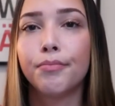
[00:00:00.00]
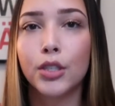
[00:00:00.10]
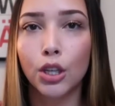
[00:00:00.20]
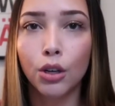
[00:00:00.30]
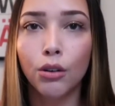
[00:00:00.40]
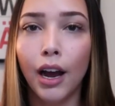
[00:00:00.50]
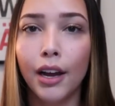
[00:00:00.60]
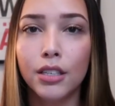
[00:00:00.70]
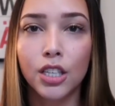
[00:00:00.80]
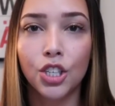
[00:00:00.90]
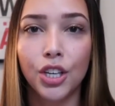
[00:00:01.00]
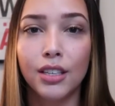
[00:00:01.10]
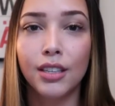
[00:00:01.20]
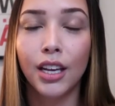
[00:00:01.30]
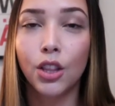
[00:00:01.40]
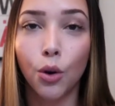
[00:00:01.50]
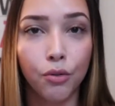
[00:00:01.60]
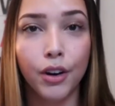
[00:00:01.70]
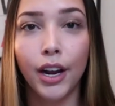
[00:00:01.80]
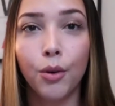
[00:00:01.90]
so I suggest like the
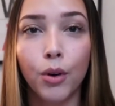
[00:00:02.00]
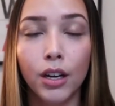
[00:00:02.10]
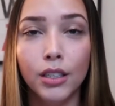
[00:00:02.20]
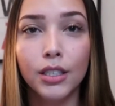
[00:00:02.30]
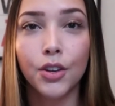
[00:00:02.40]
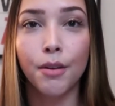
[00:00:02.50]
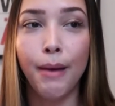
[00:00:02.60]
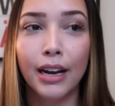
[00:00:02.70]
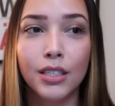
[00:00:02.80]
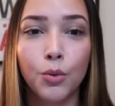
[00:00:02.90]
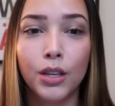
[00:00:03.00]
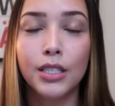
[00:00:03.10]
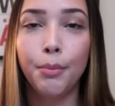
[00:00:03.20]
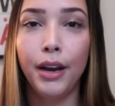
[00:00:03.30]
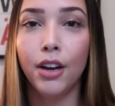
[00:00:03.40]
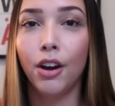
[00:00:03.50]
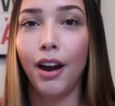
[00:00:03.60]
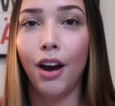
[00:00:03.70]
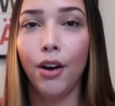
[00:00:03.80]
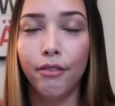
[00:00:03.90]
overnight ones or the maxi ones, depending on
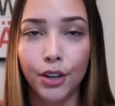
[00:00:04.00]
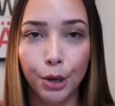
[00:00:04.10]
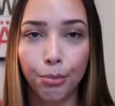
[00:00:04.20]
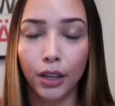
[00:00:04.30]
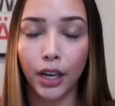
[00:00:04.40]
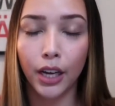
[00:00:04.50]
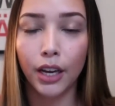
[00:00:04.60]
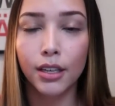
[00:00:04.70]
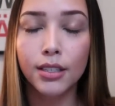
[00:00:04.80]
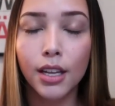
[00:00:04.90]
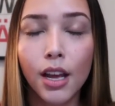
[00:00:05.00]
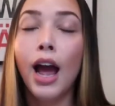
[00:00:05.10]
how heavy your bleeding is.